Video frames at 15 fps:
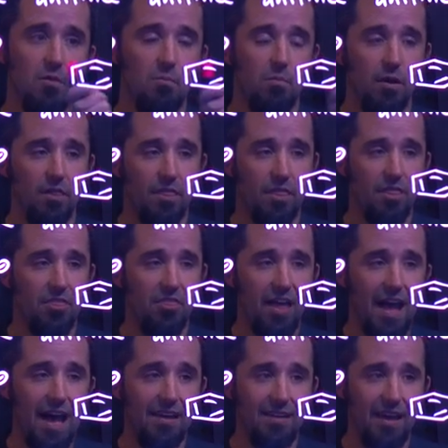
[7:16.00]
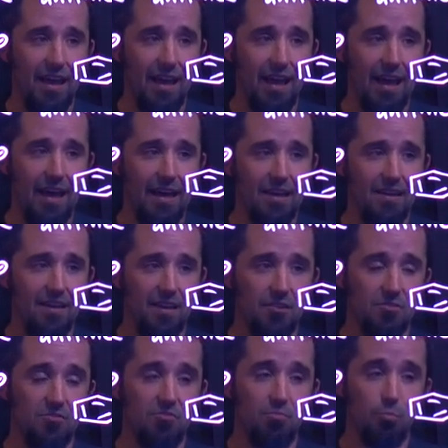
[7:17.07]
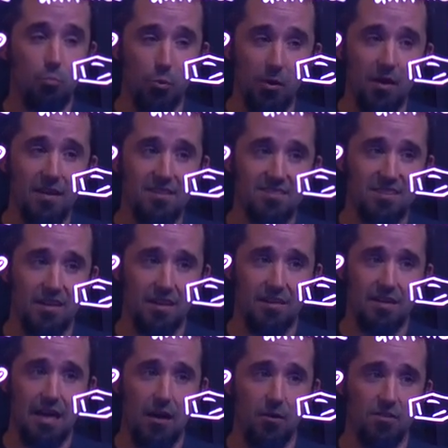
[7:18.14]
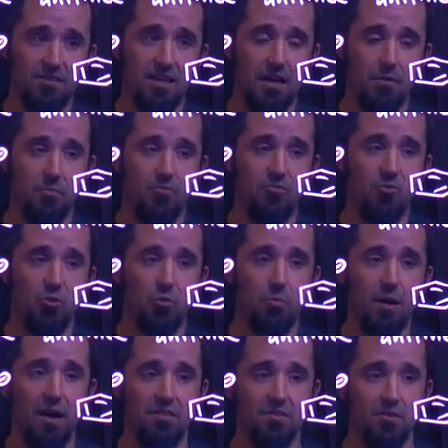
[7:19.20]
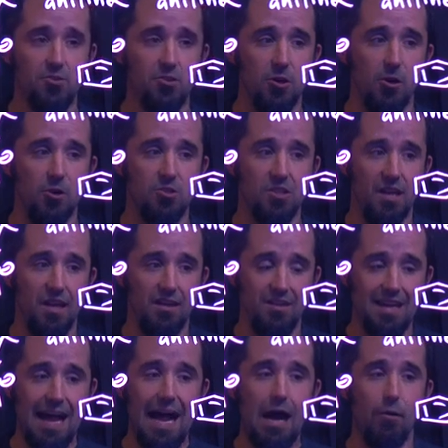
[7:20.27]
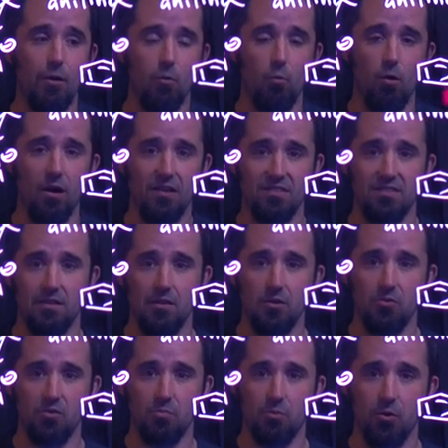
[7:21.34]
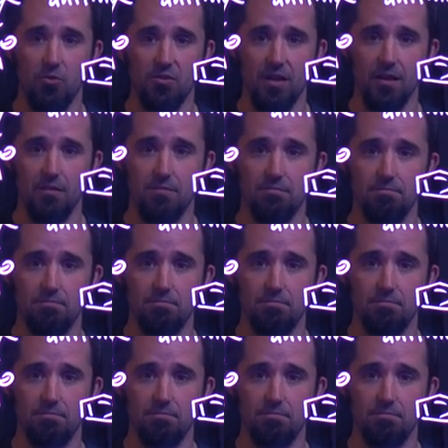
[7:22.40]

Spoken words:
But that N is pretty acidic now. It's got a full positive charge. Now it wants to lose a proton.